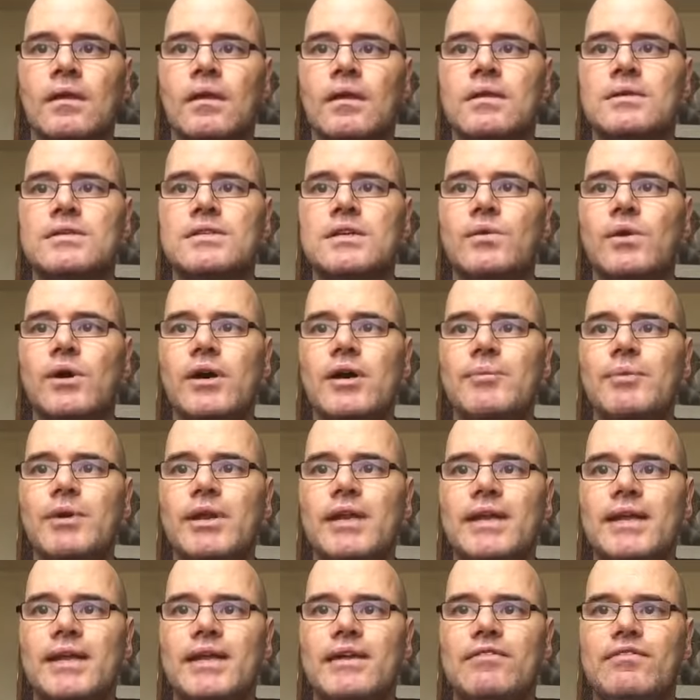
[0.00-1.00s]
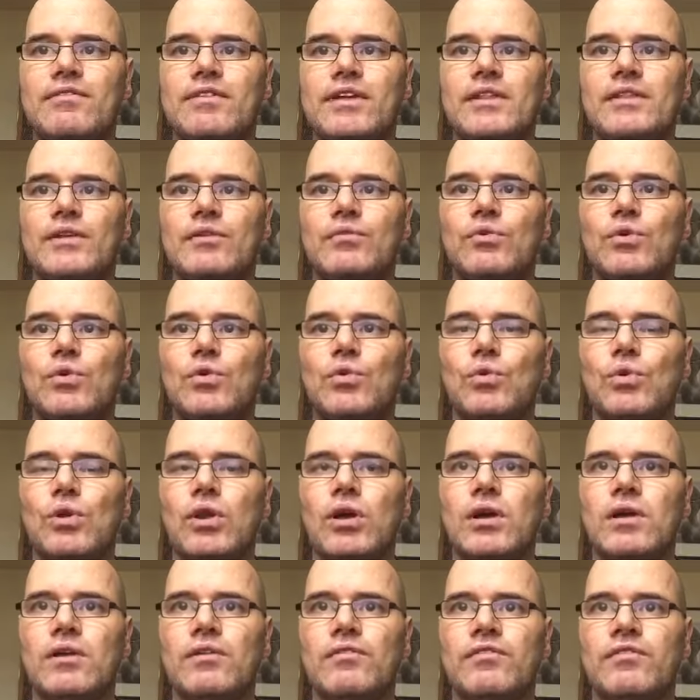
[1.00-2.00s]
So I believe in the rule
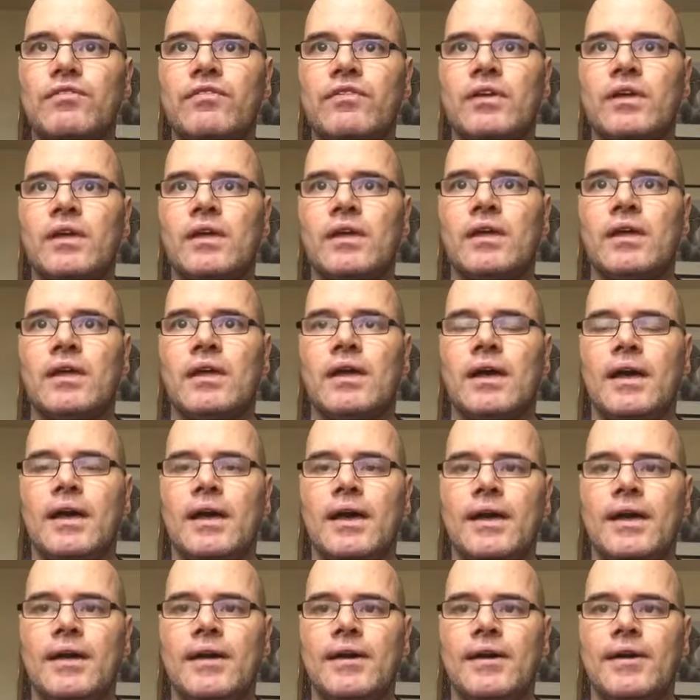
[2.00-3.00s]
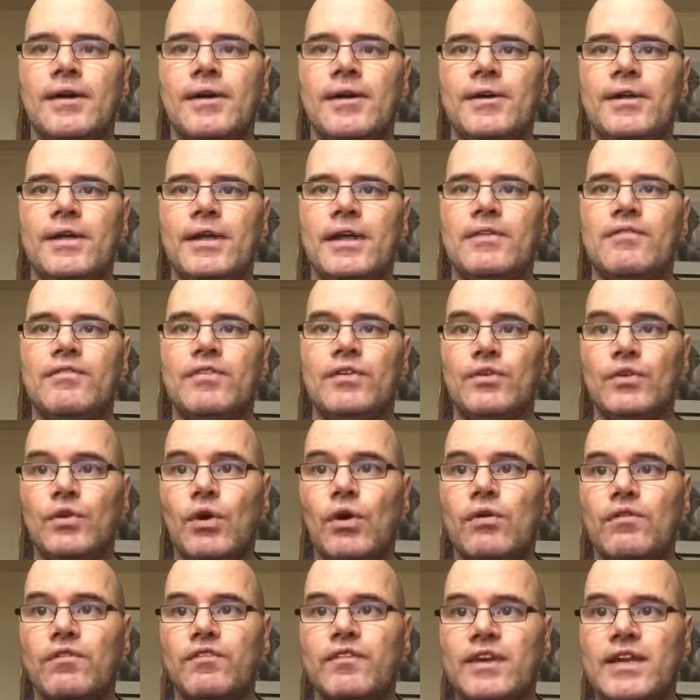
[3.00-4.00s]
of if you're
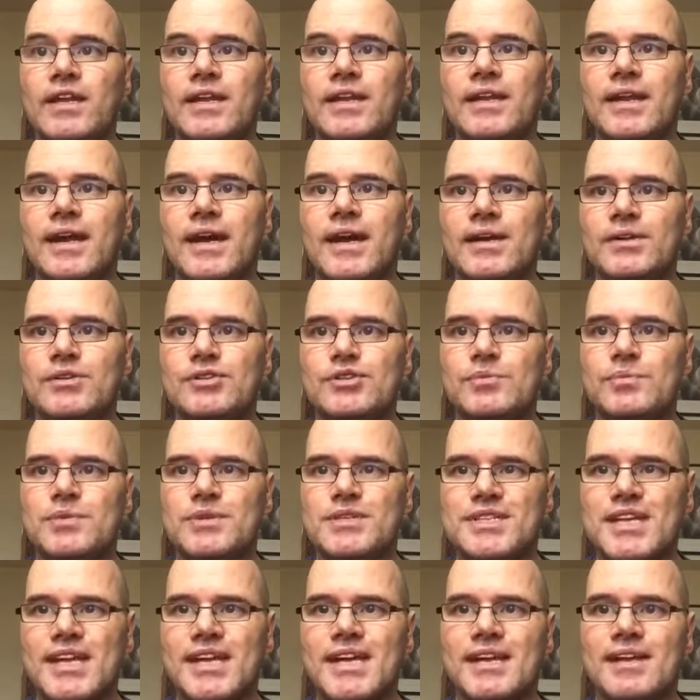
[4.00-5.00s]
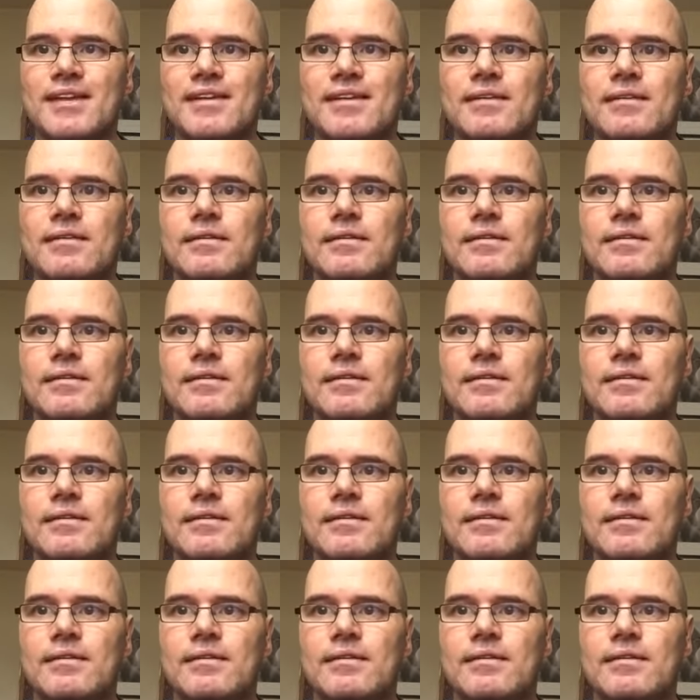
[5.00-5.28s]
not feeling 100%,